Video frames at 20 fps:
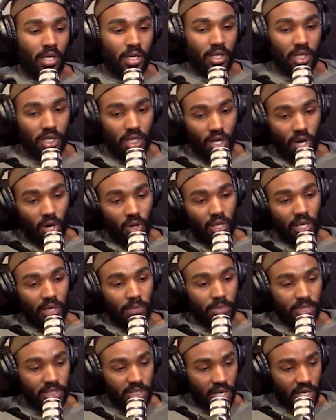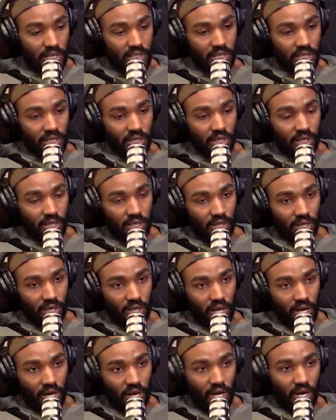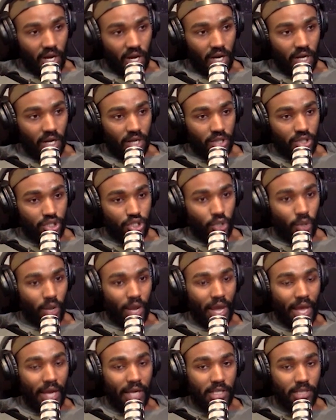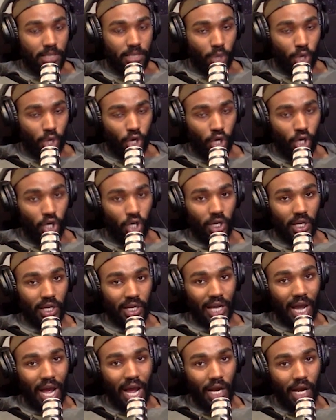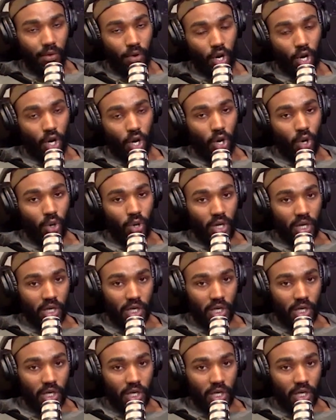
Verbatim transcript: you know, like besides like uh, Johannesburg and Cairo. Right.